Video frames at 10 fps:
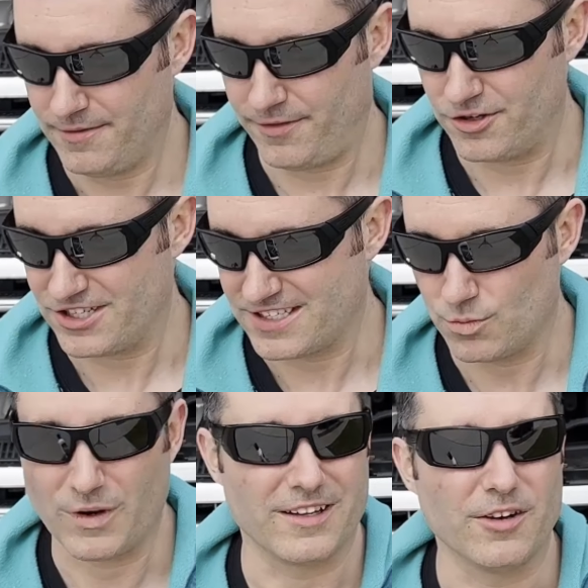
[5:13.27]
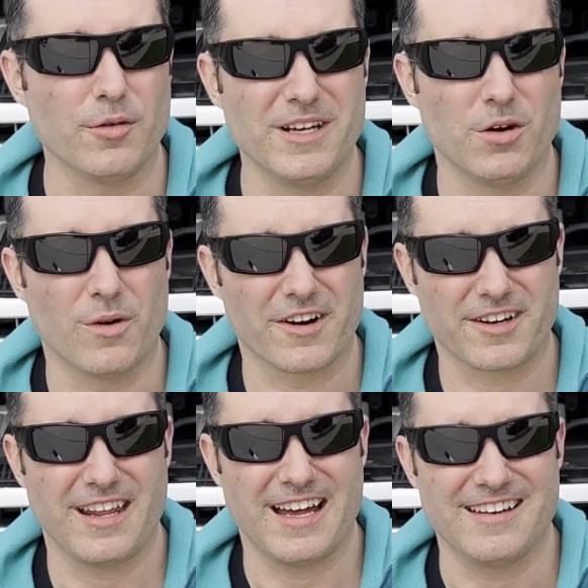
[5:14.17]
For just what little bit of
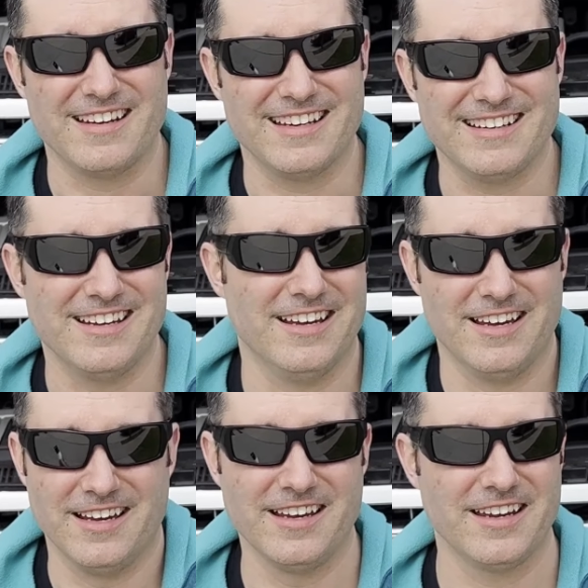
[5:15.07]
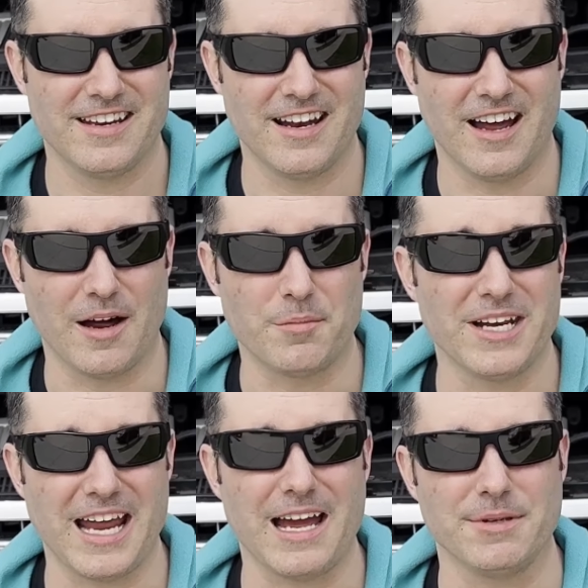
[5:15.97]
work that it did, I'm
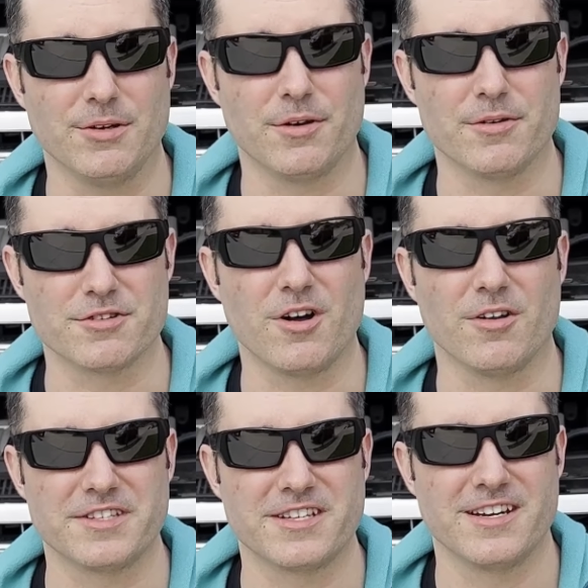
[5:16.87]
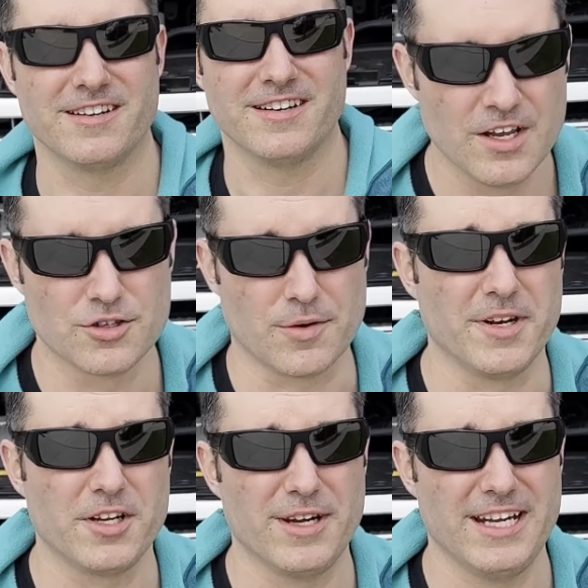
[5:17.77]
pretty happy with the results. So I'm
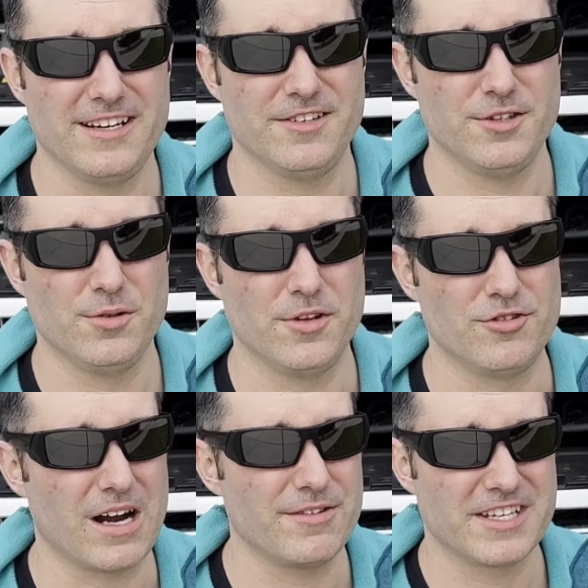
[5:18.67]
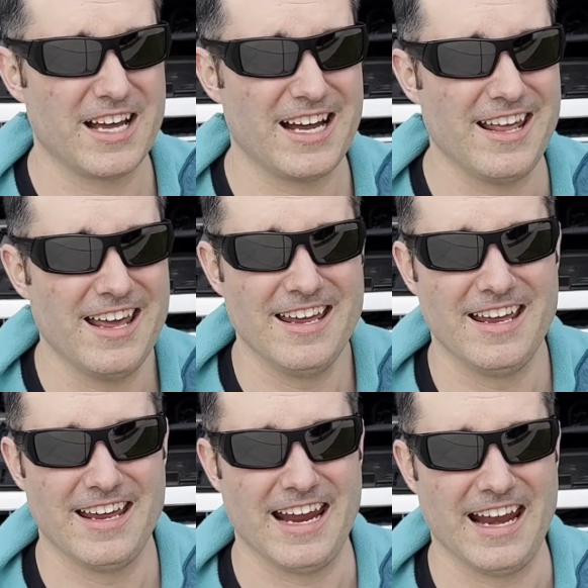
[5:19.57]
going to go ahead and do the driver's side,
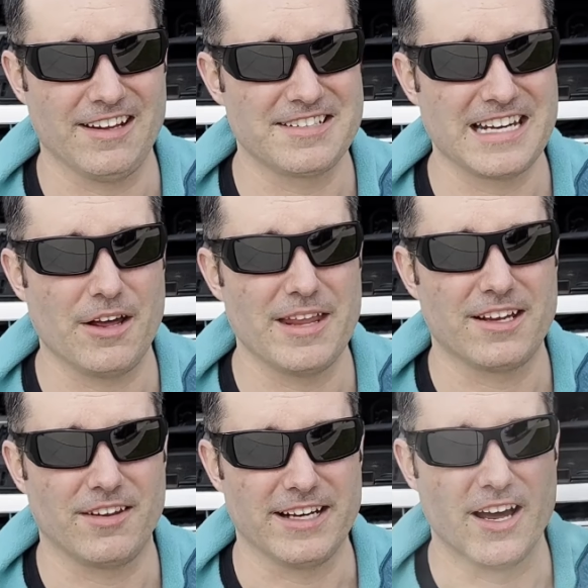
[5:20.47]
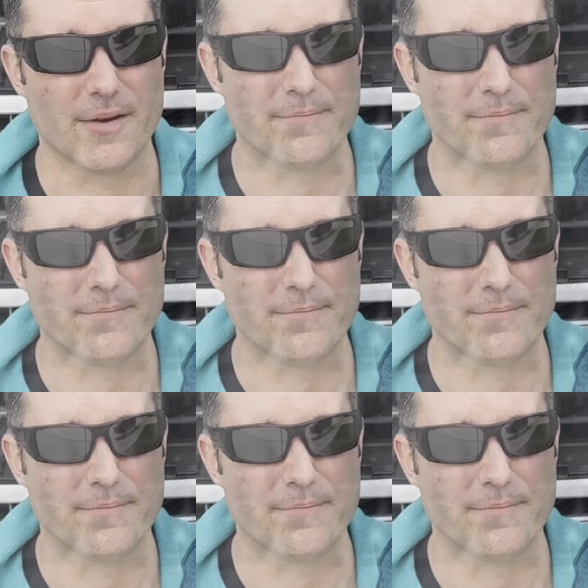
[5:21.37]
and let's see how they clean up.